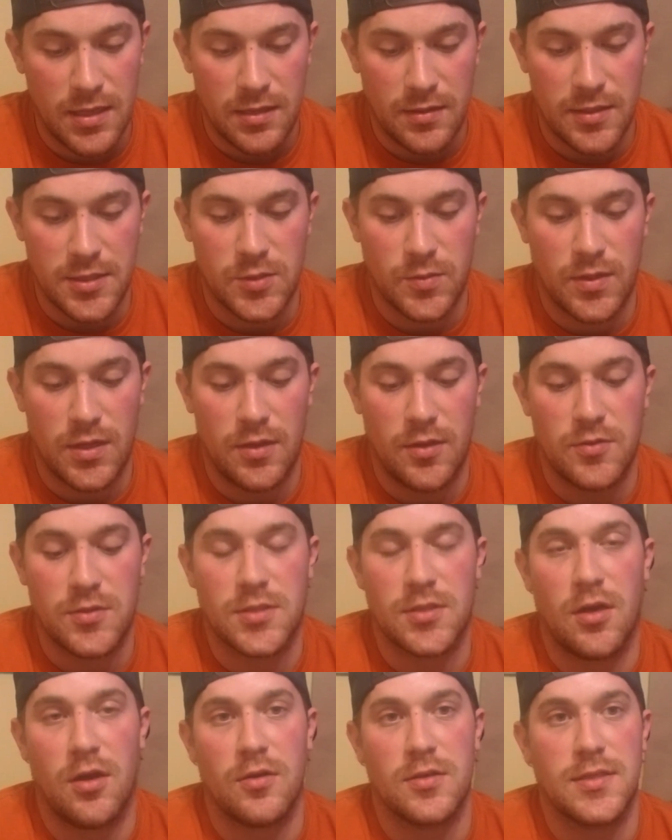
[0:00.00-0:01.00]
This is one of those
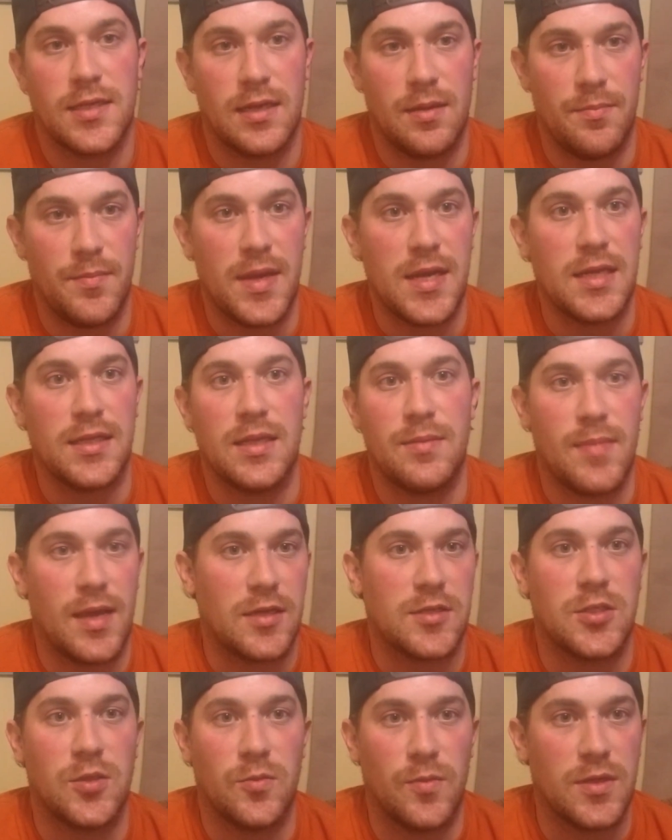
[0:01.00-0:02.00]
songs that immediately
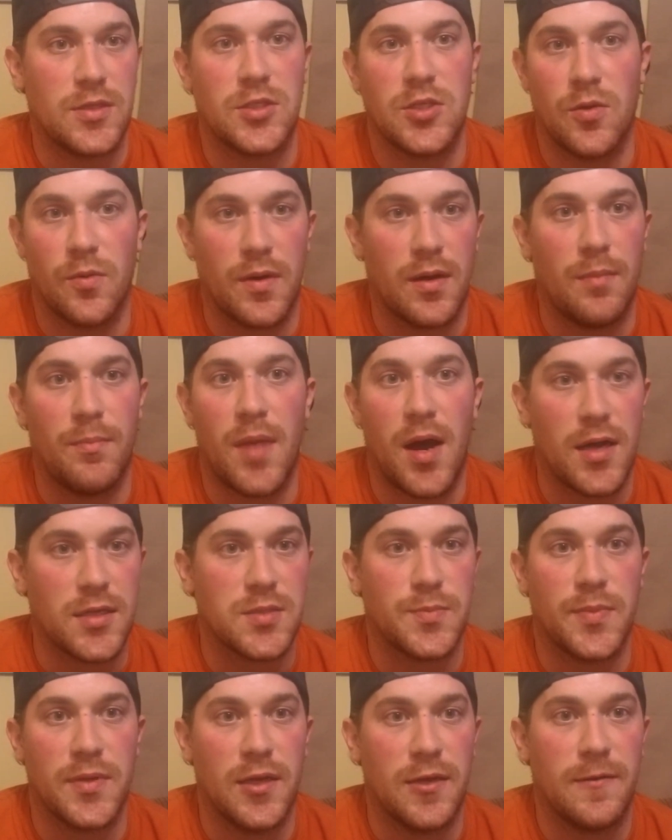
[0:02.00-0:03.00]
makes you wish you were in a mosh
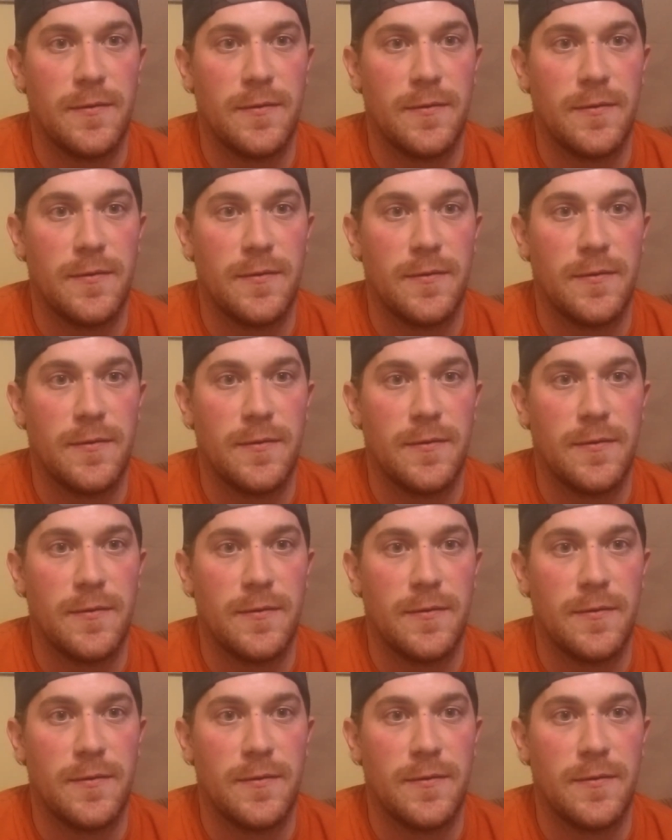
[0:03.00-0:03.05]
pit.